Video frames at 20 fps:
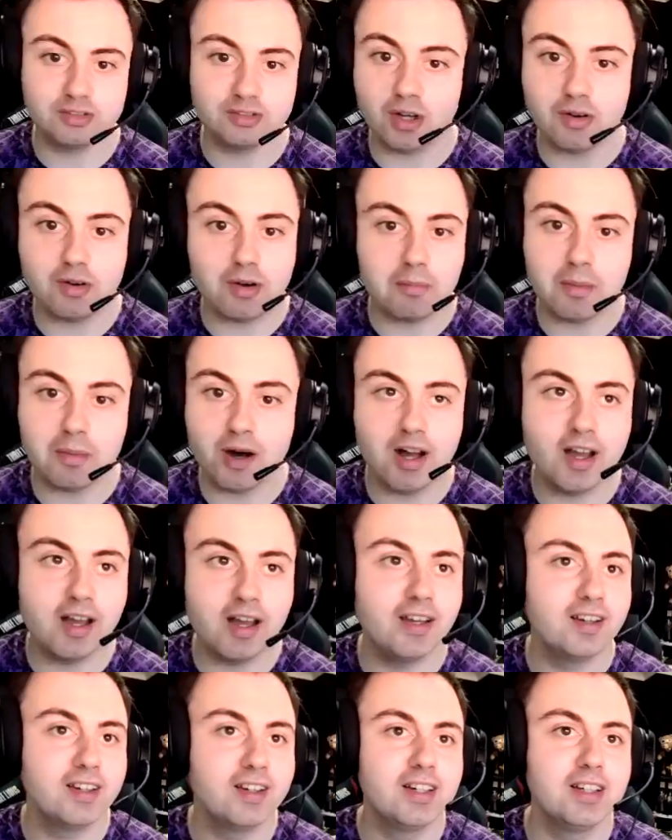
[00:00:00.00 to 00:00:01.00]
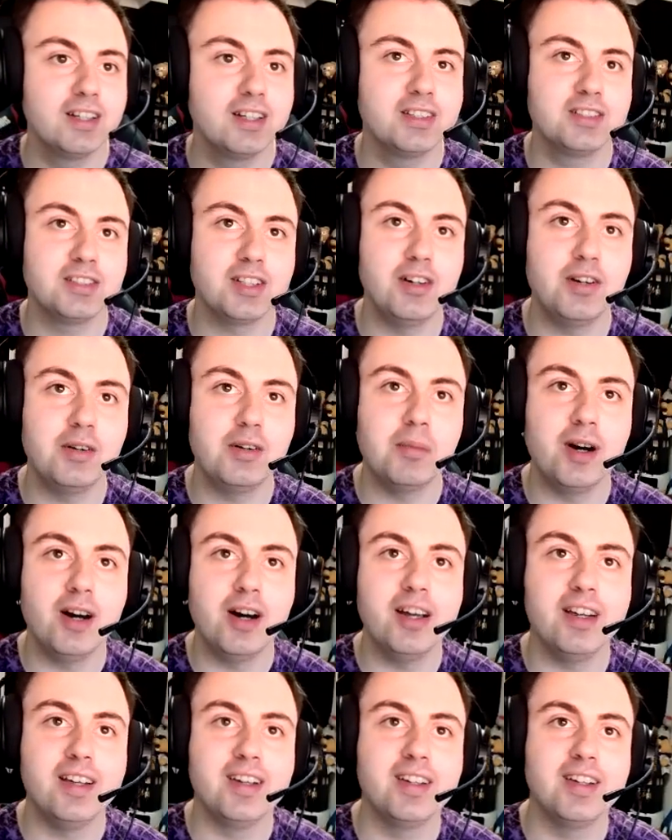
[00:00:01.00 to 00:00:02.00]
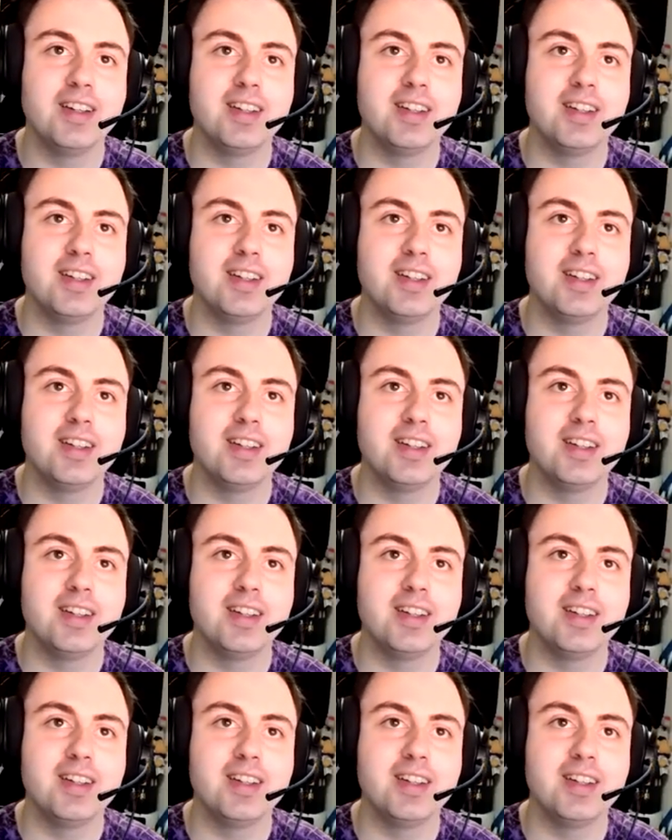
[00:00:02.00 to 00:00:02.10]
So am I. So am I.